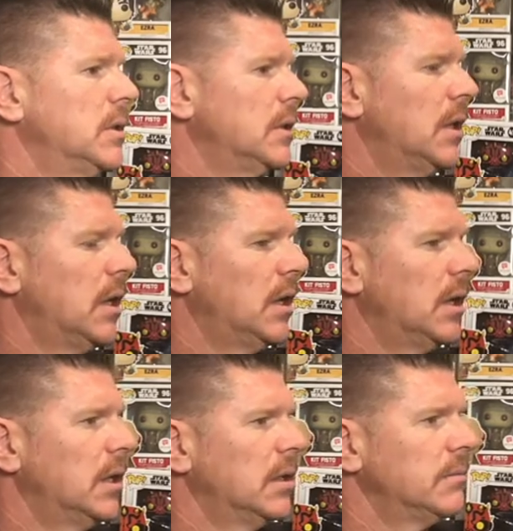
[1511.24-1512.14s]

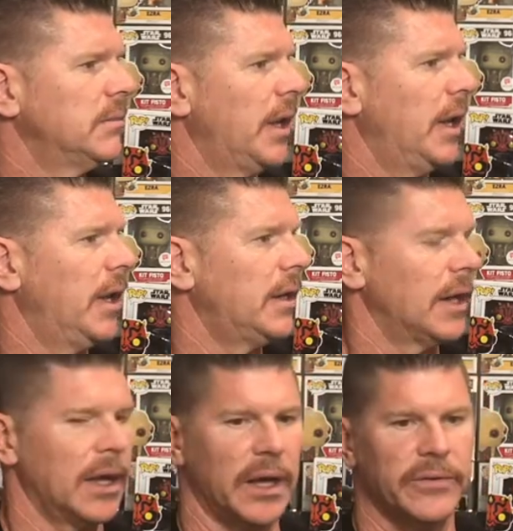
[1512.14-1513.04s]
And I
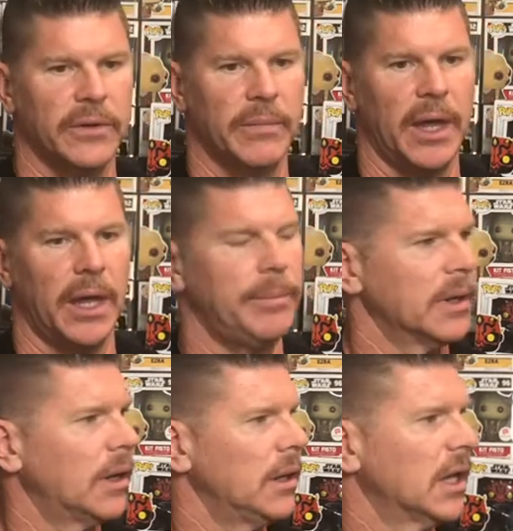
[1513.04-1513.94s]
got some
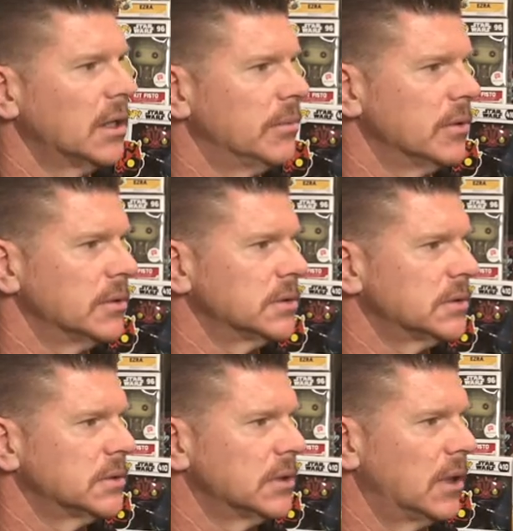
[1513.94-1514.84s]
epic collectibles.
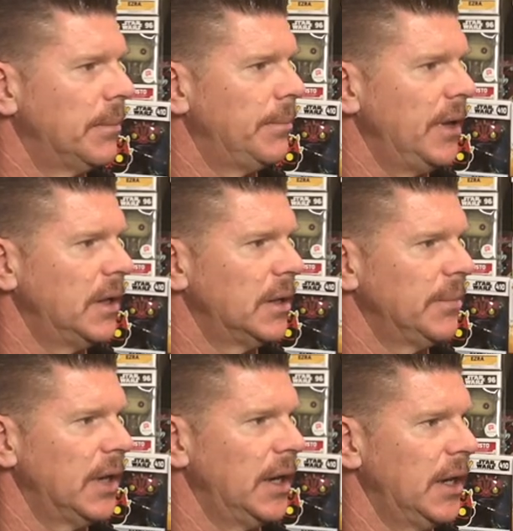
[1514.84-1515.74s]
So I ended up
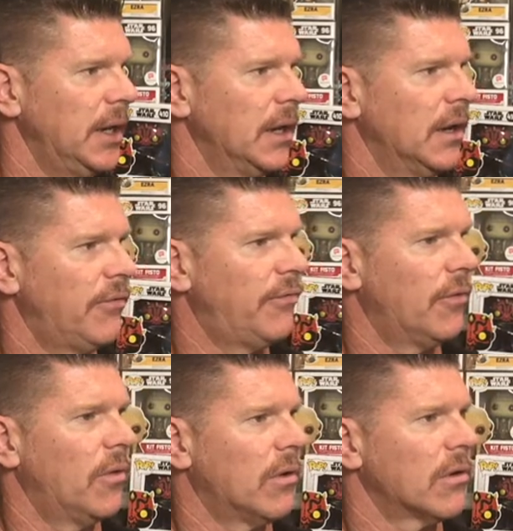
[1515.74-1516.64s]
getting
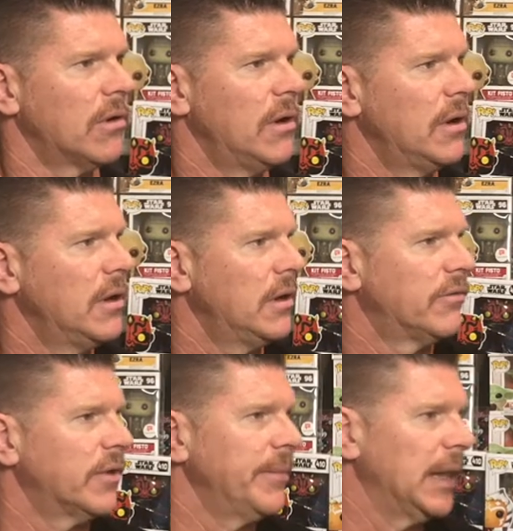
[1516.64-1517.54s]
four
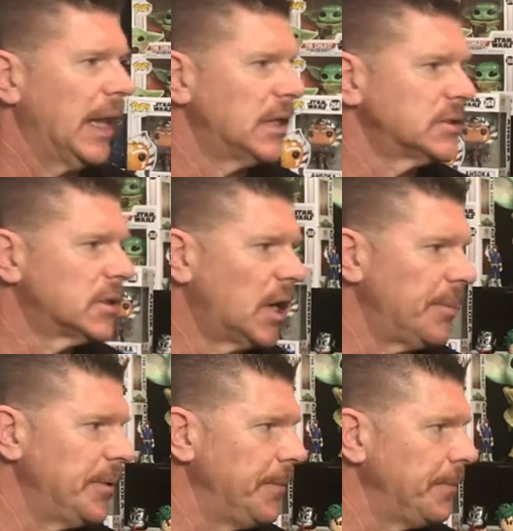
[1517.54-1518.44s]
from the last drop.